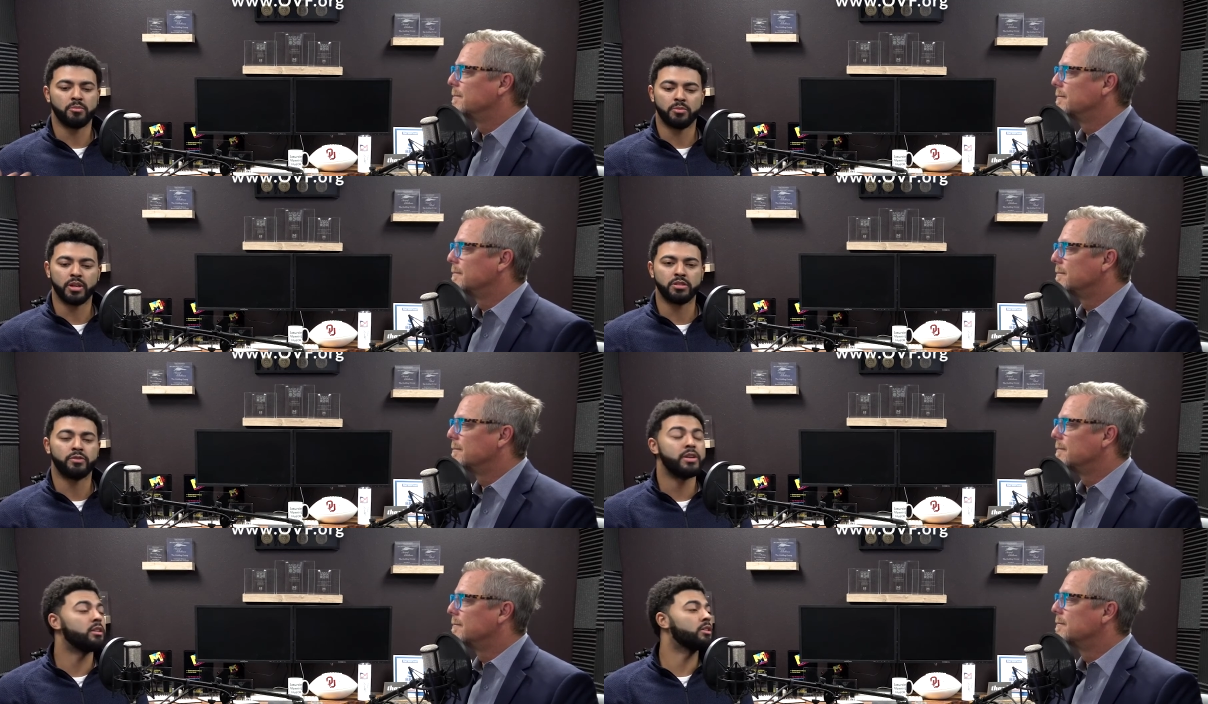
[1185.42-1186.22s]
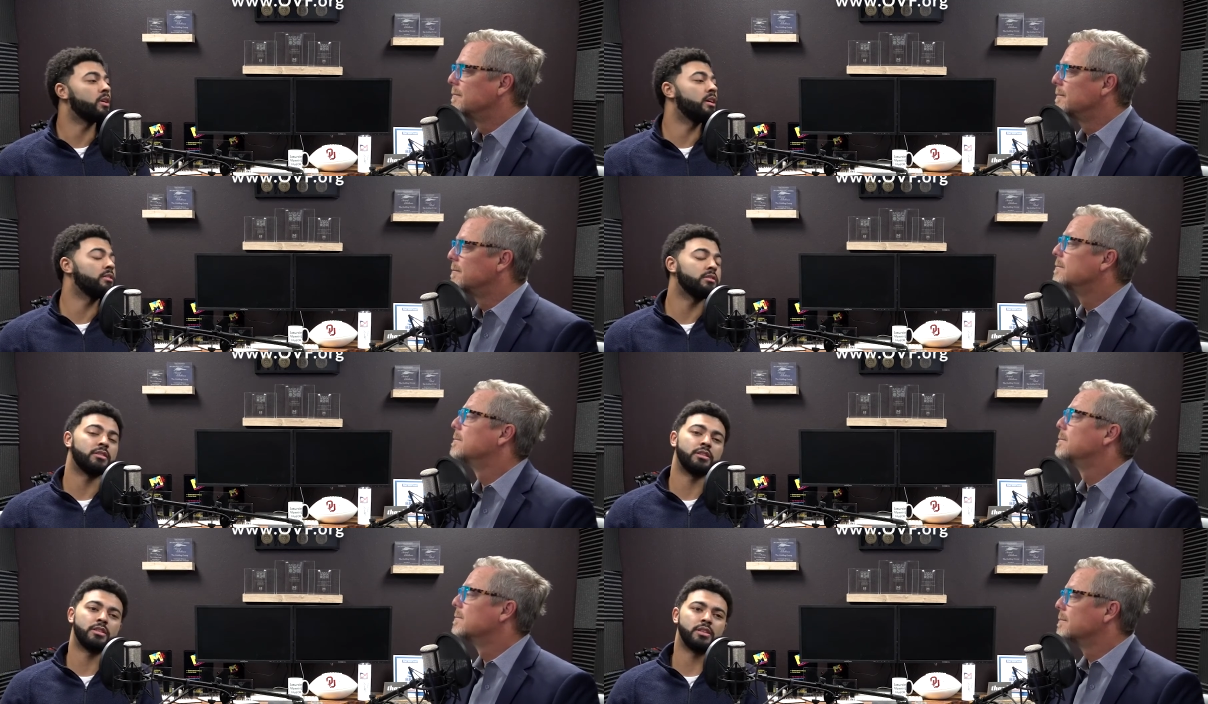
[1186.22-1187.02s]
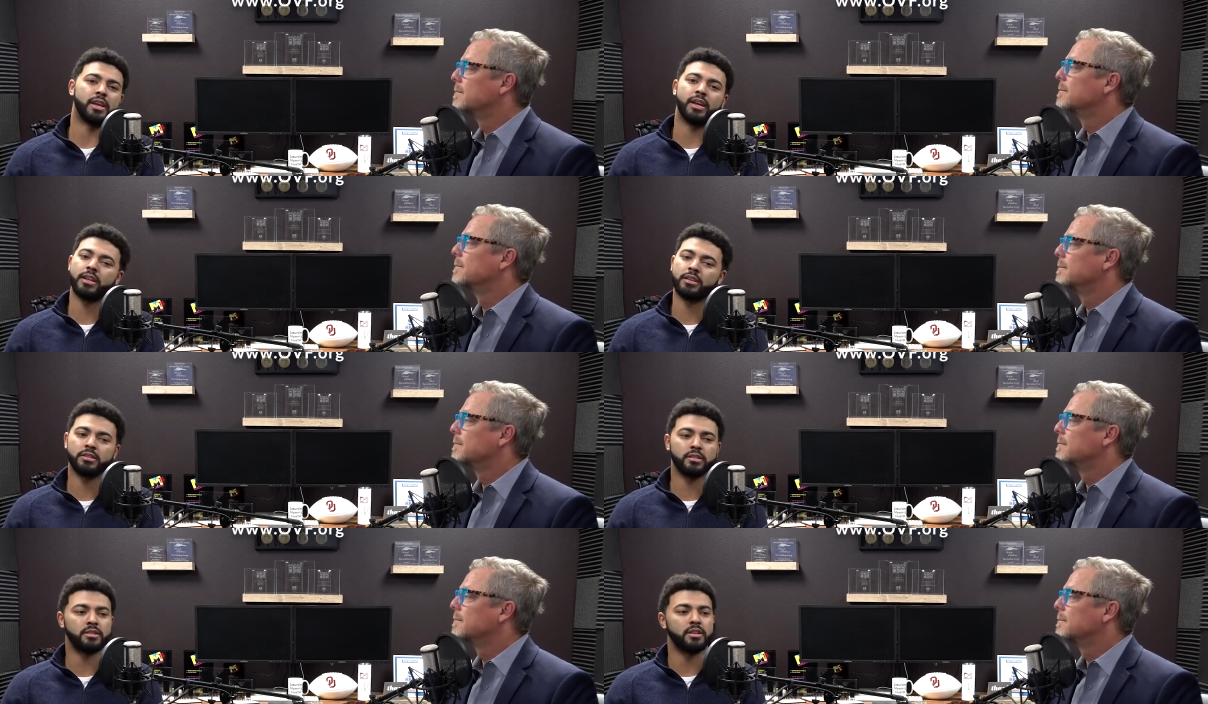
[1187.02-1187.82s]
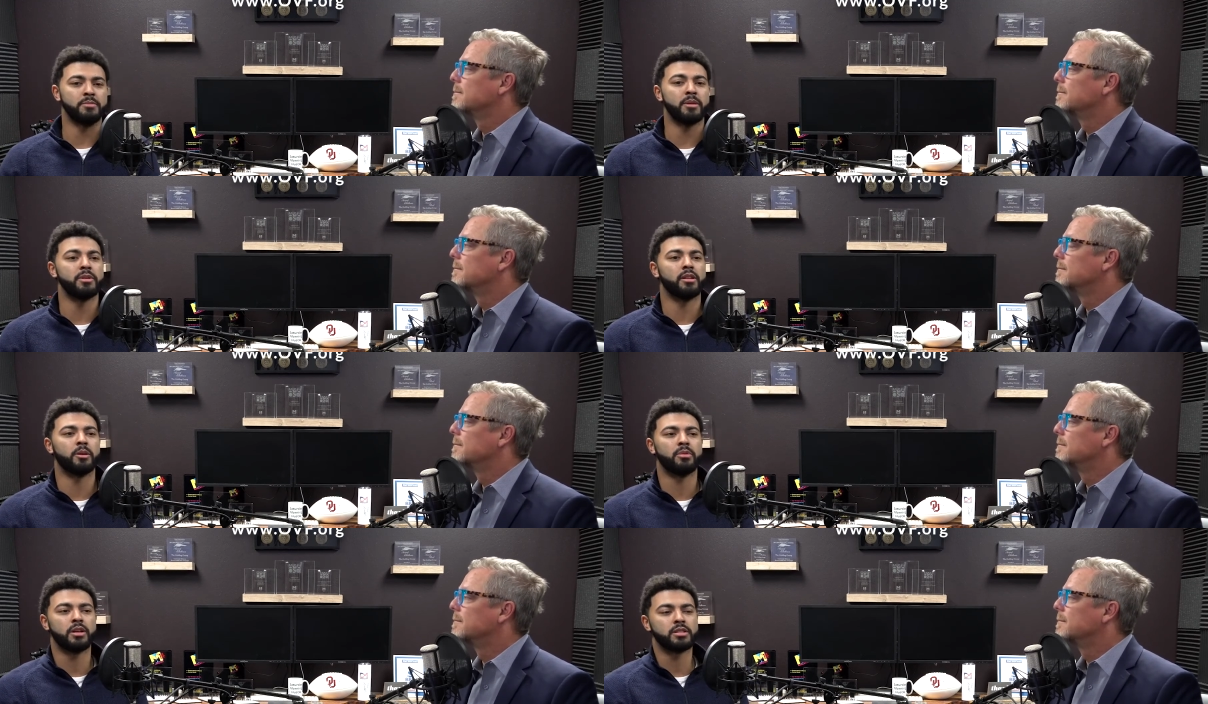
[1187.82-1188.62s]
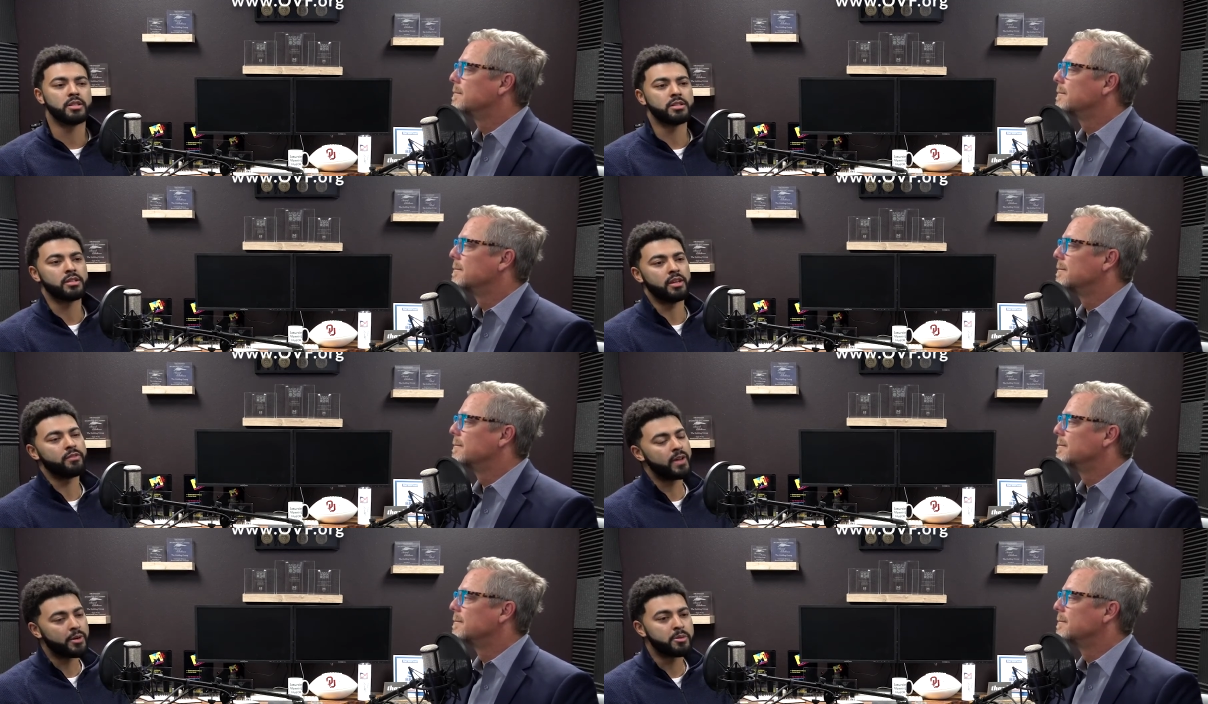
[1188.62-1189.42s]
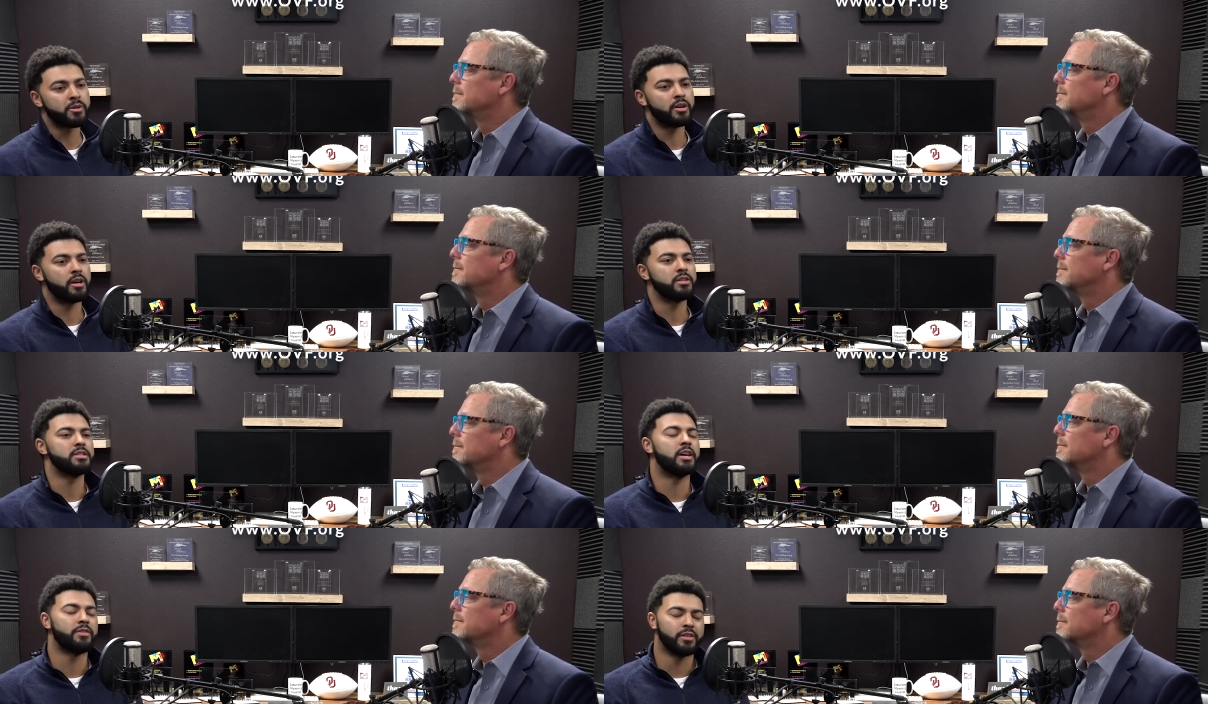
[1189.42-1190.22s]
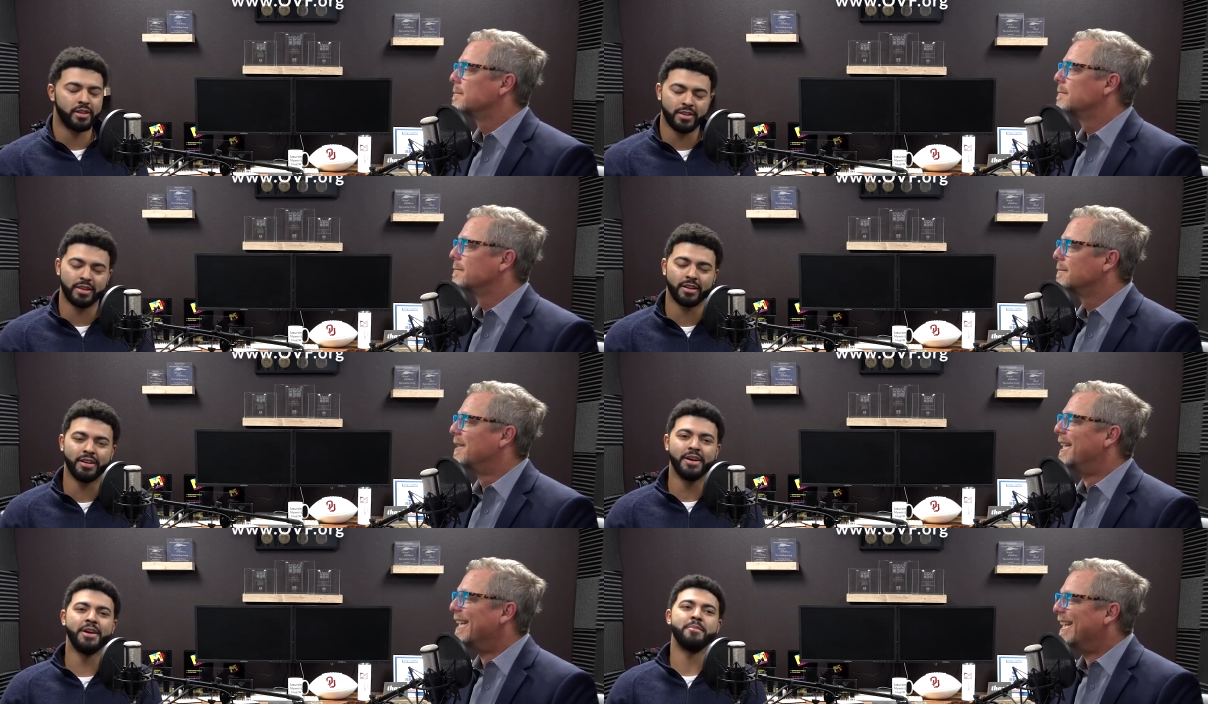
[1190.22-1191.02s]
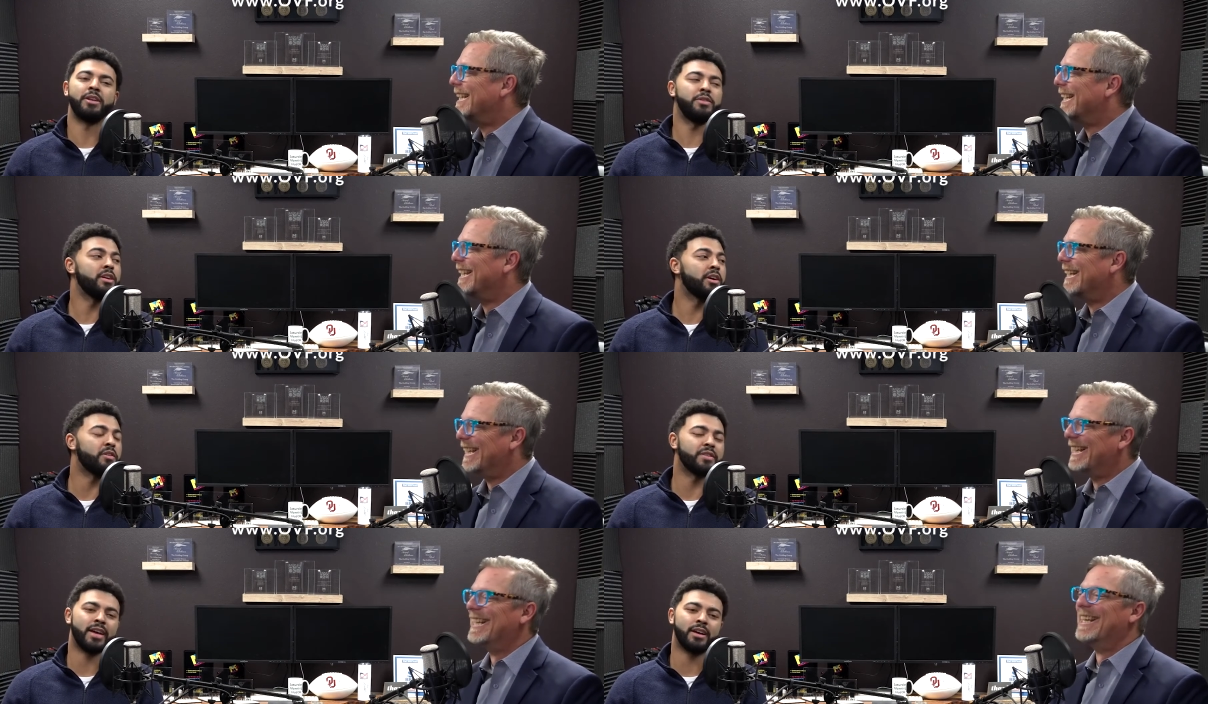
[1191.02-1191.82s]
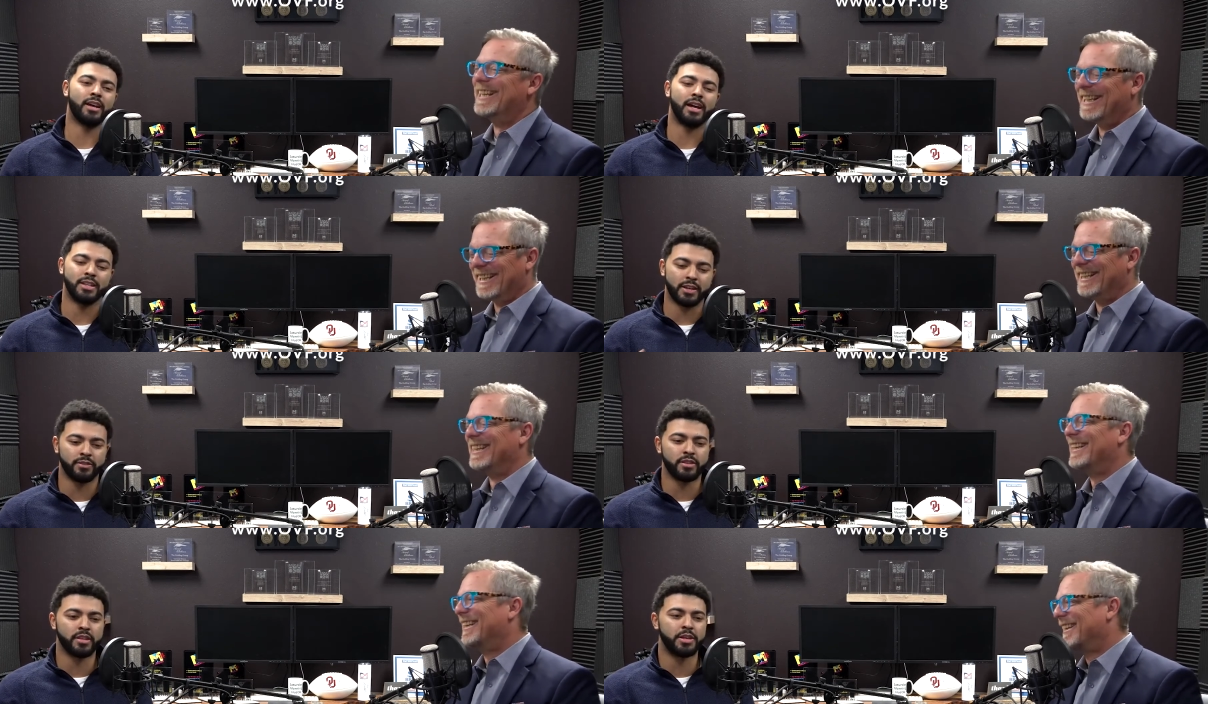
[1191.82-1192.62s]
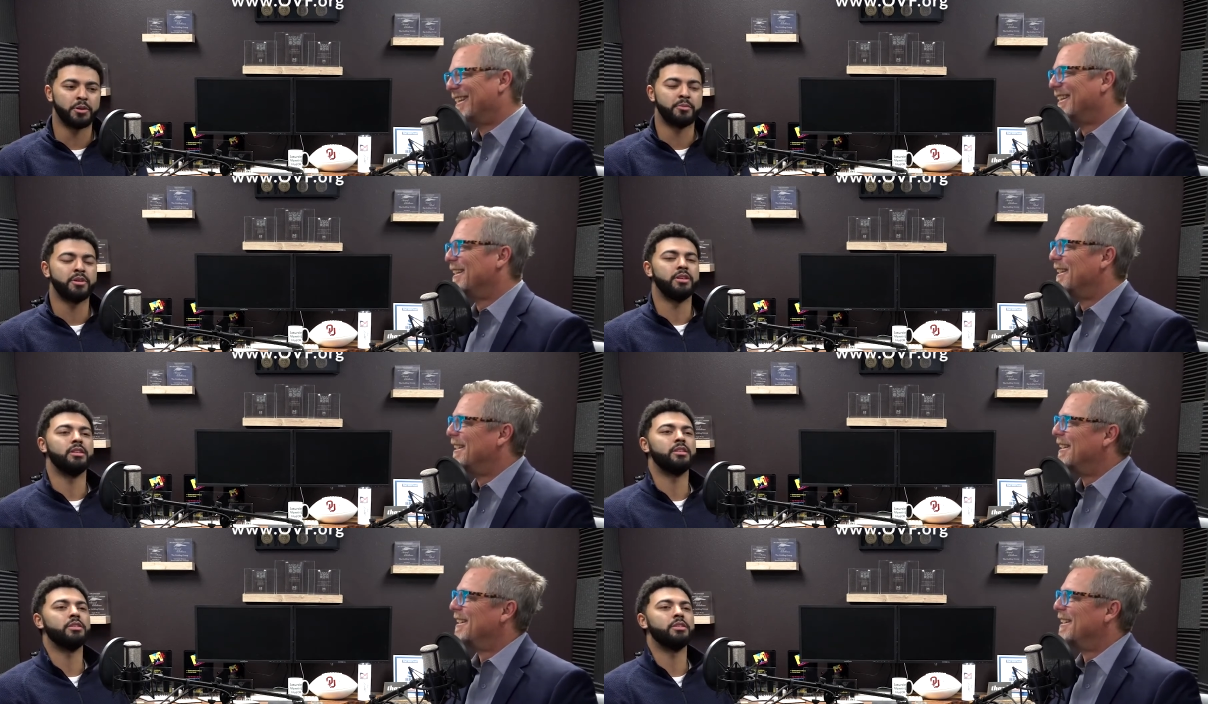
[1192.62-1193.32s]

Speaker 1: get your feet on the ground and it might be a long process and founder burnout is definitely a thing, but if you can get over that, I definitely think you'll be